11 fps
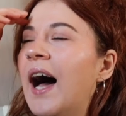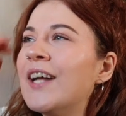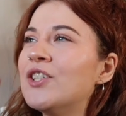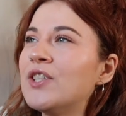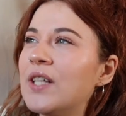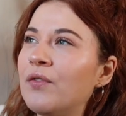I
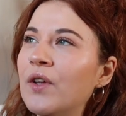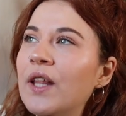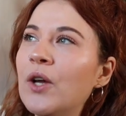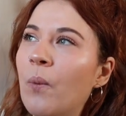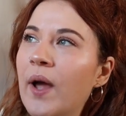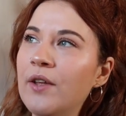just, I feel
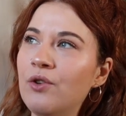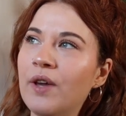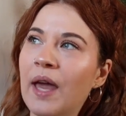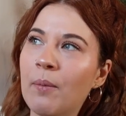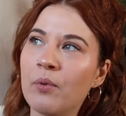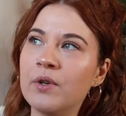like when you
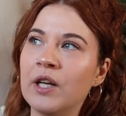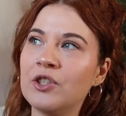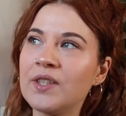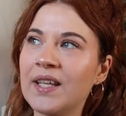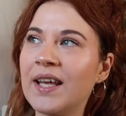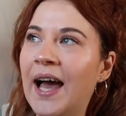get bored, I just